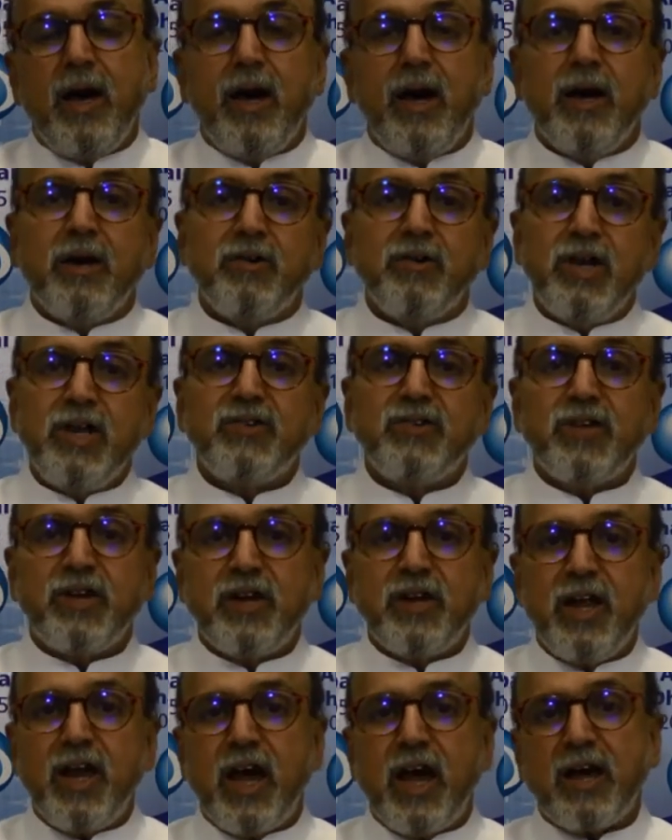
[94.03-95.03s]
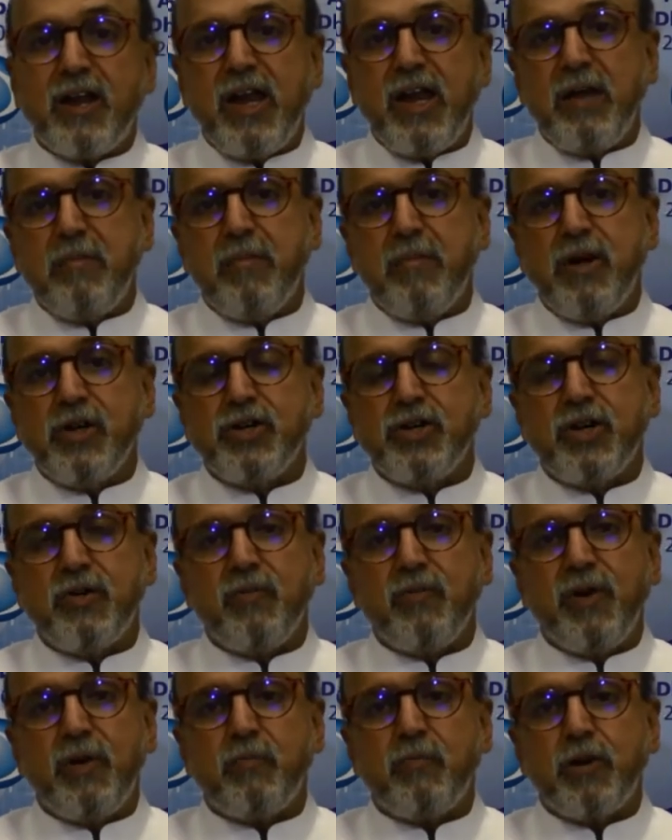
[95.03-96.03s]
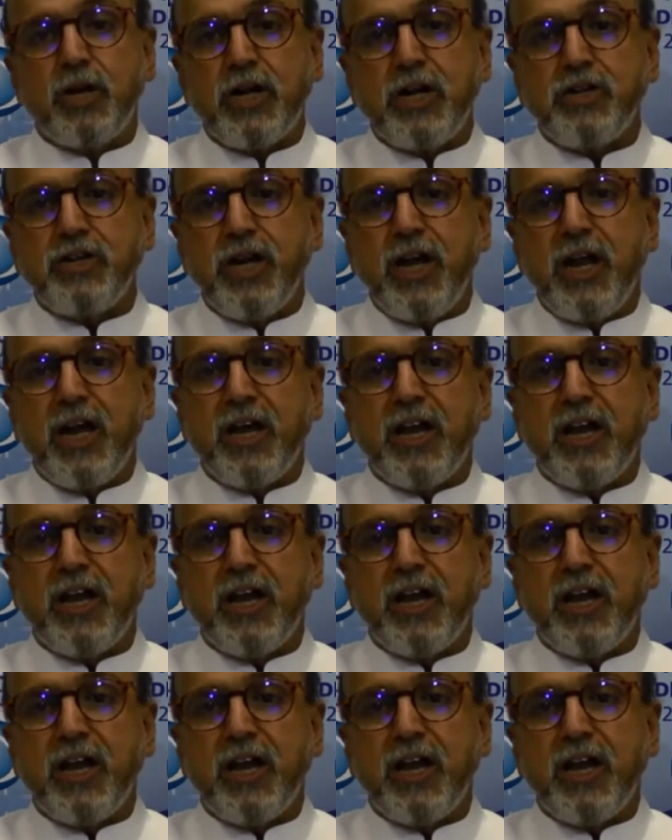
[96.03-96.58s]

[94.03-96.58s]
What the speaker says: A recently agreed merger will potentially